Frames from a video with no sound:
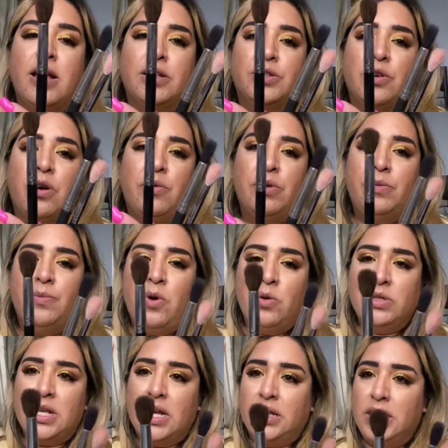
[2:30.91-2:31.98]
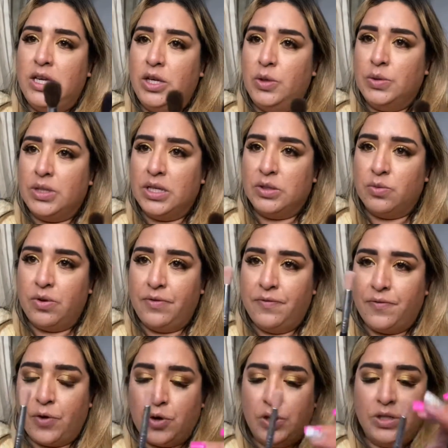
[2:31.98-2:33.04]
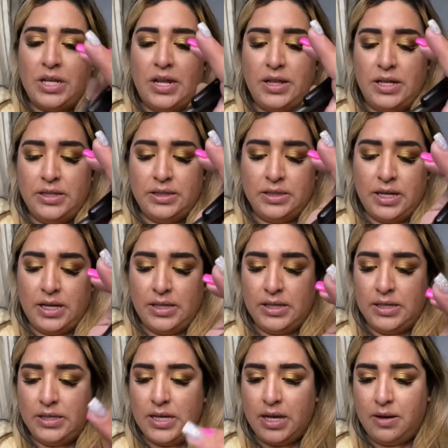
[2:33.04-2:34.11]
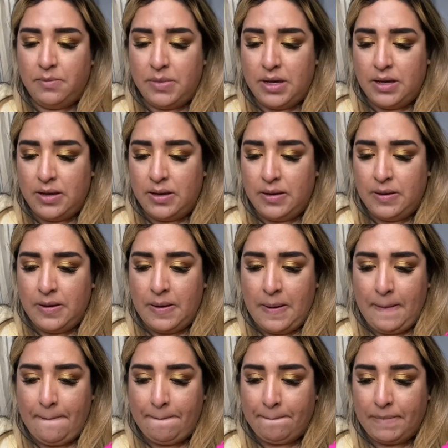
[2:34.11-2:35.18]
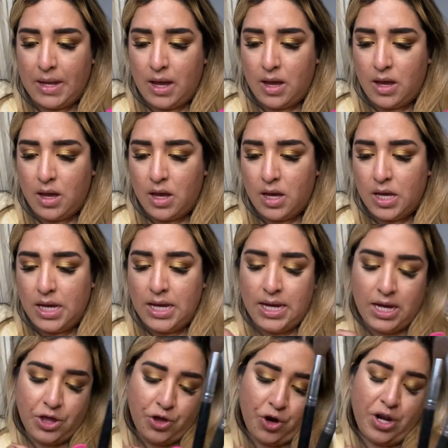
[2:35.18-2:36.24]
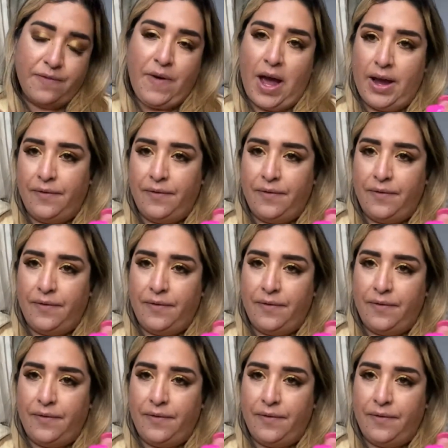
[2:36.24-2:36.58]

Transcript: So I would most likely use this one first, and this is a Sigma E35.